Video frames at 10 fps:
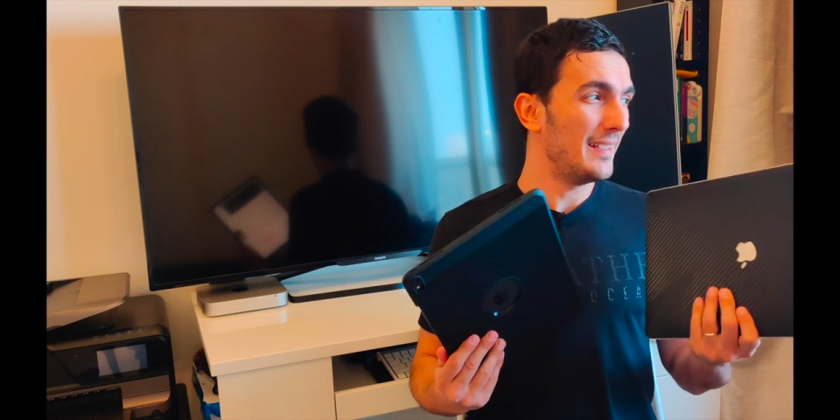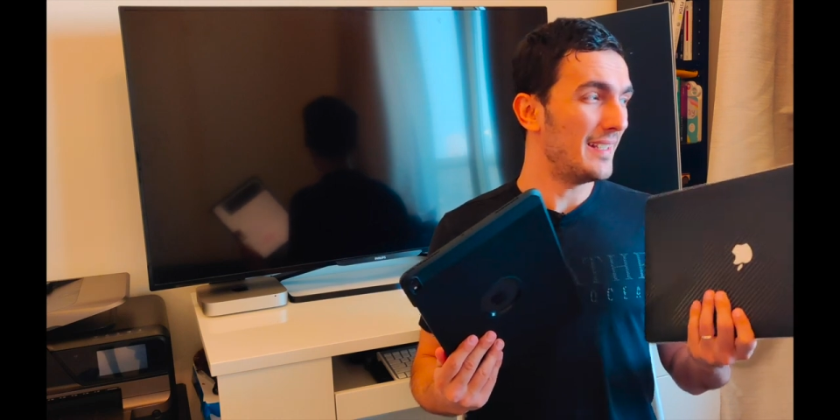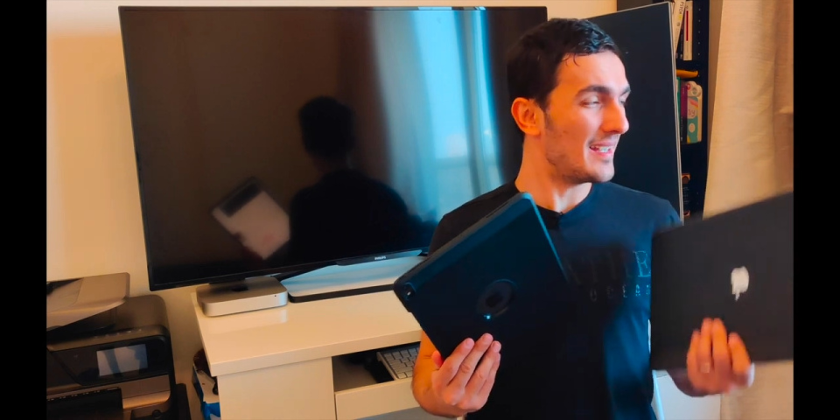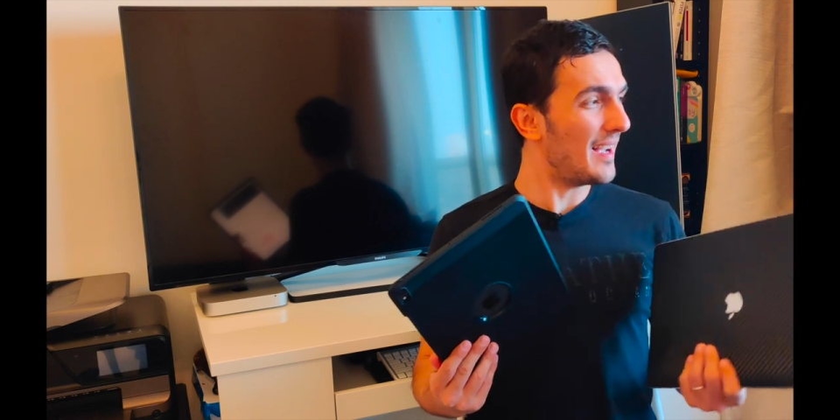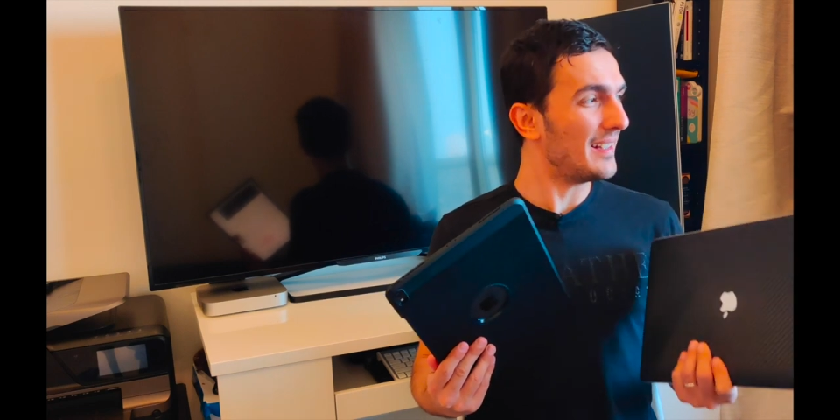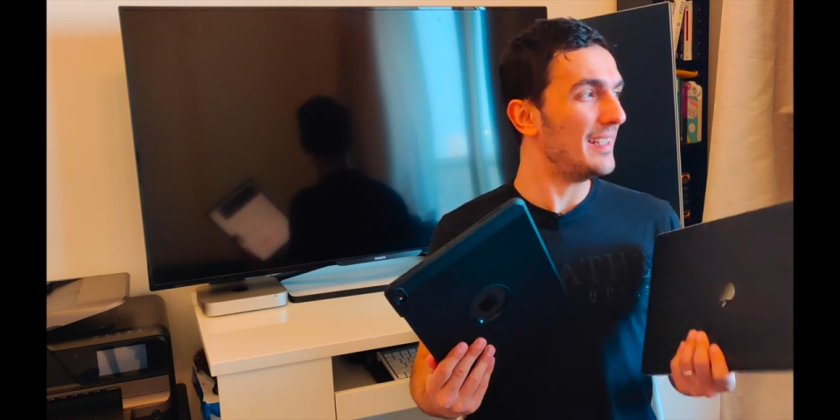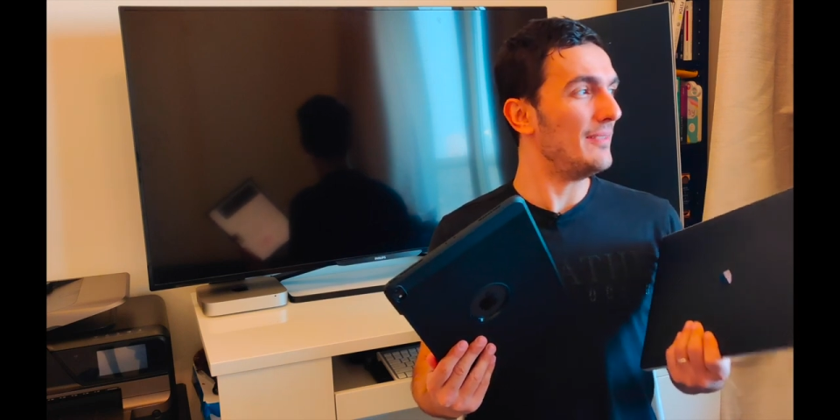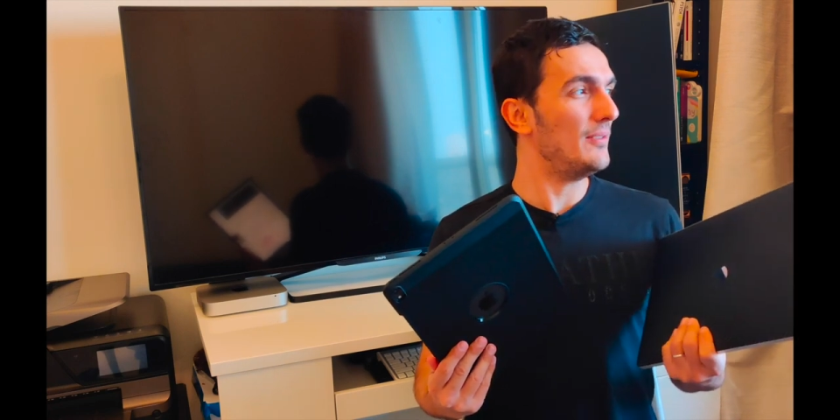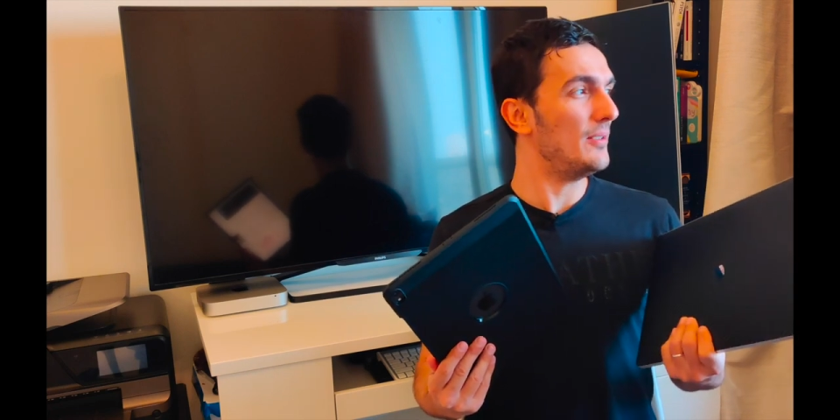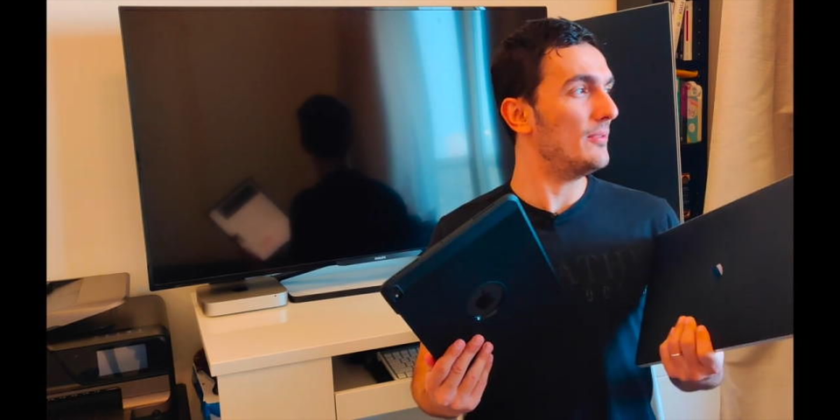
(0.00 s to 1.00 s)
It does not
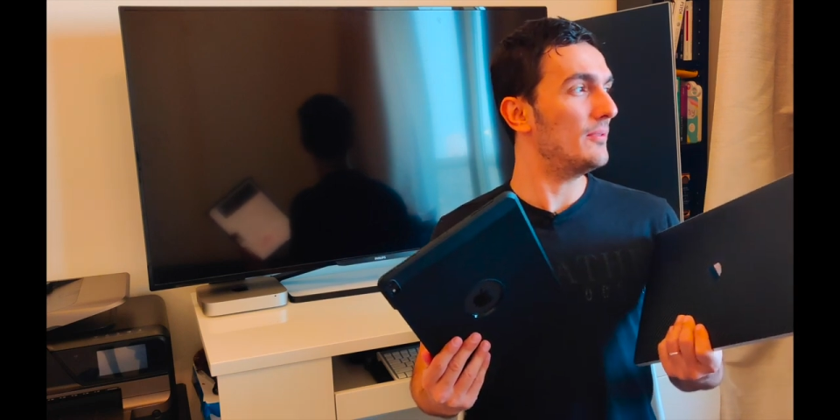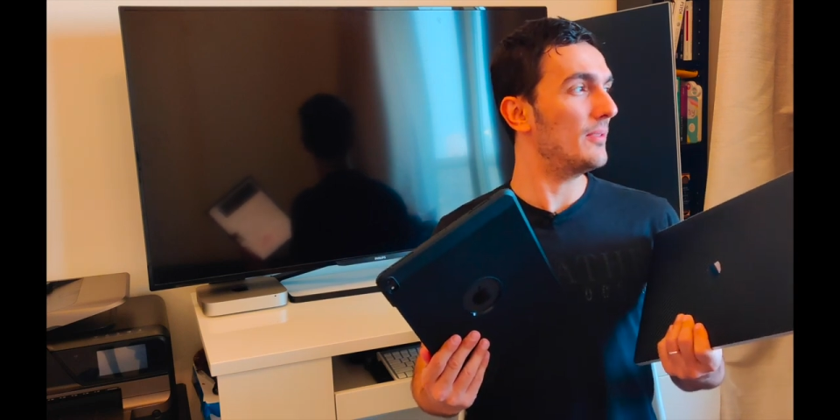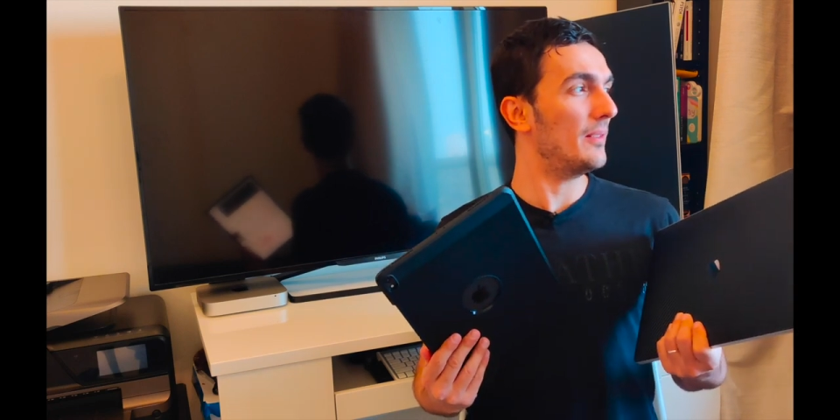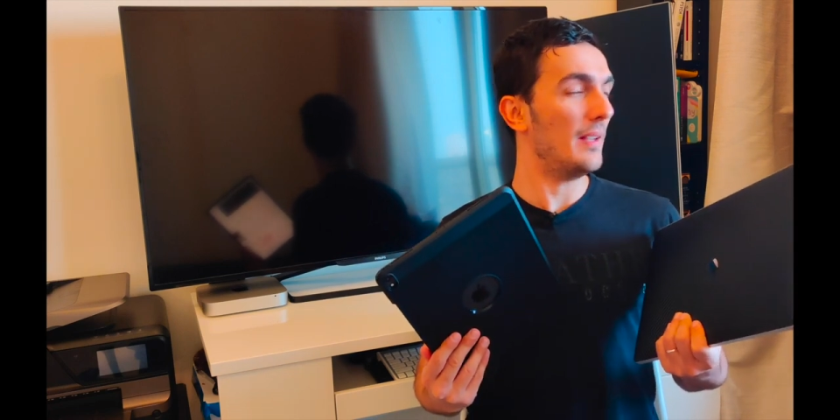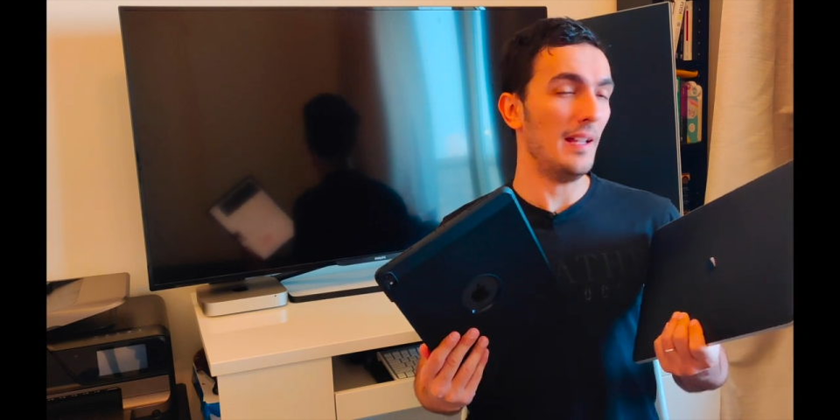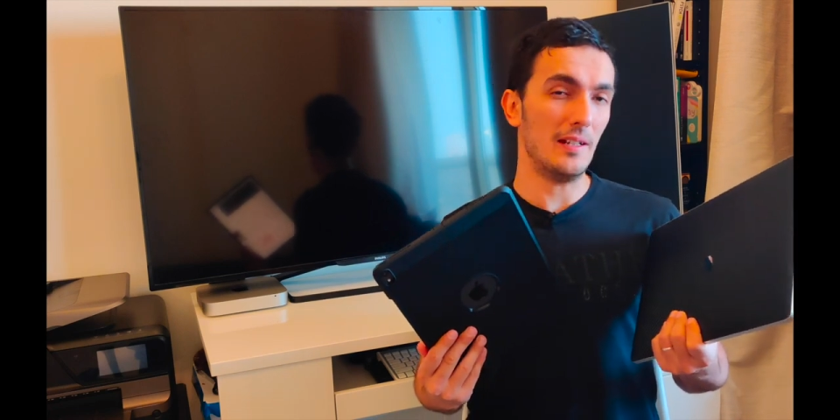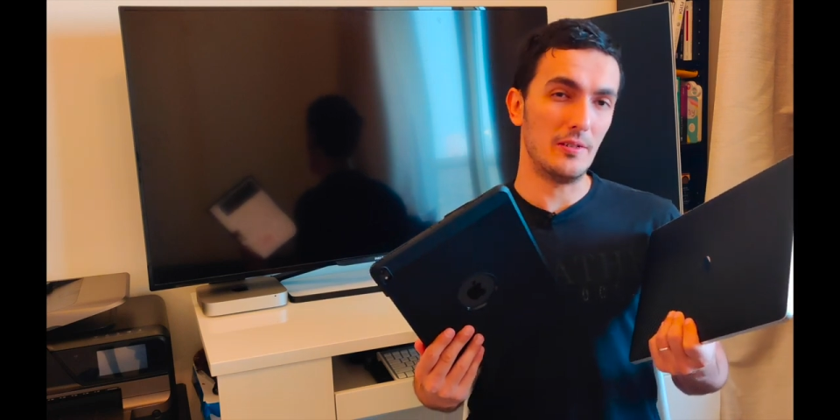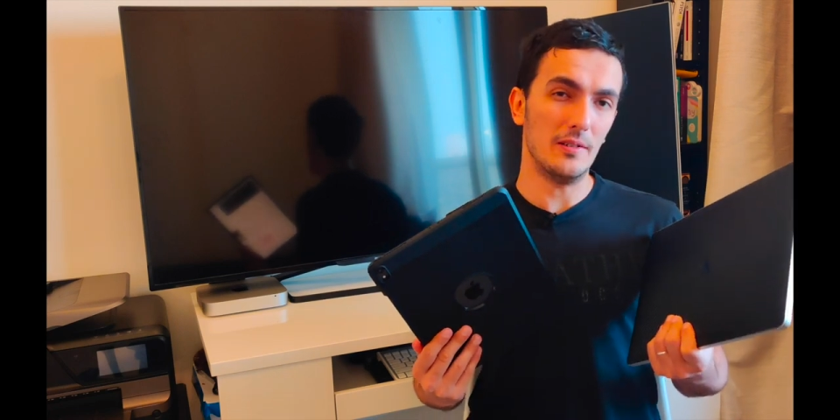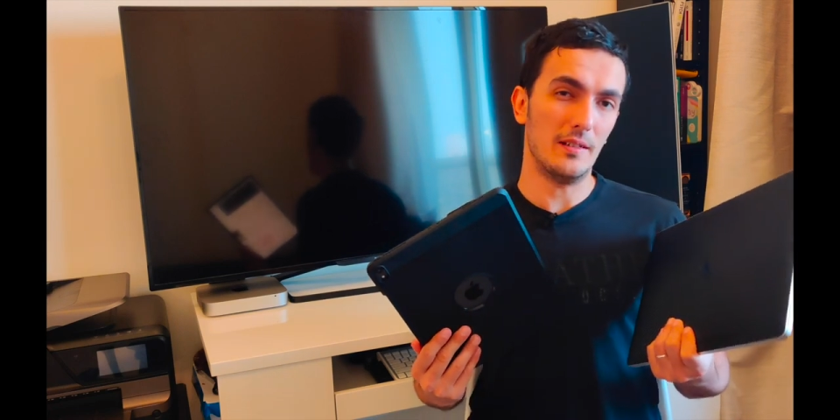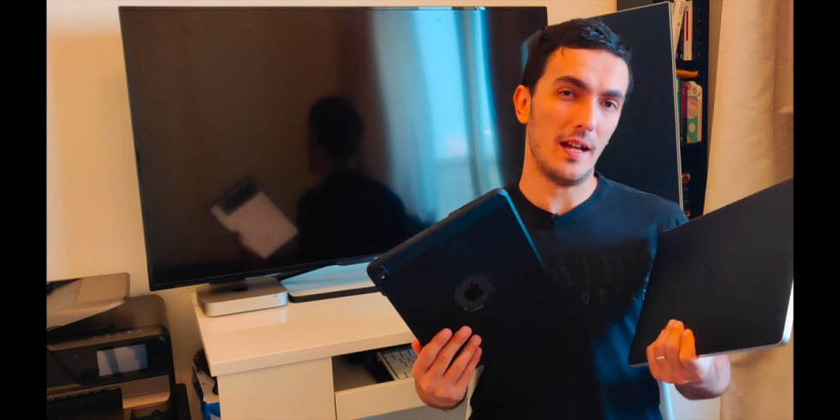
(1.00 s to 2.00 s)
give you a good